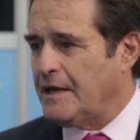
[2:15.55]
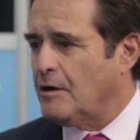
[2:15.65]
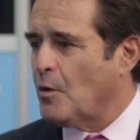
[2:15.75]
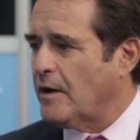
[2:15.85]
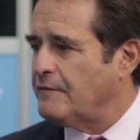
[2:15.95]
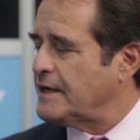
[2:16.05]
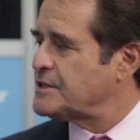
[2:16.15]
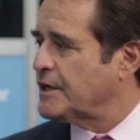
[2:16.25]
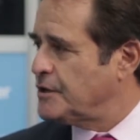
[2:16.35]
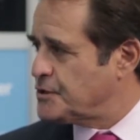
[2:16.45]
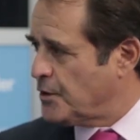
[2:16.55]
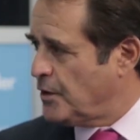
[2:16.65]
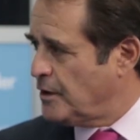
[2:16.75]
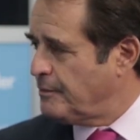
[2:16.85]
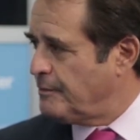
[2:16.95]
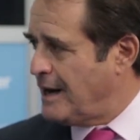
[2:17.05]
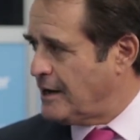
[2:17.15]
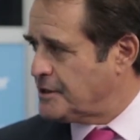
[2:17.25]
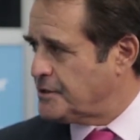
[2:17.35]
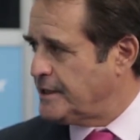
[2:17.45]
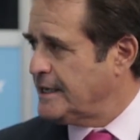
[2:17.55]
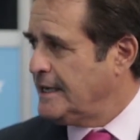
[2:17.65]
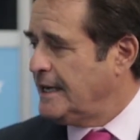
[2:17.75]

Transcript: airborne infection control monitoring,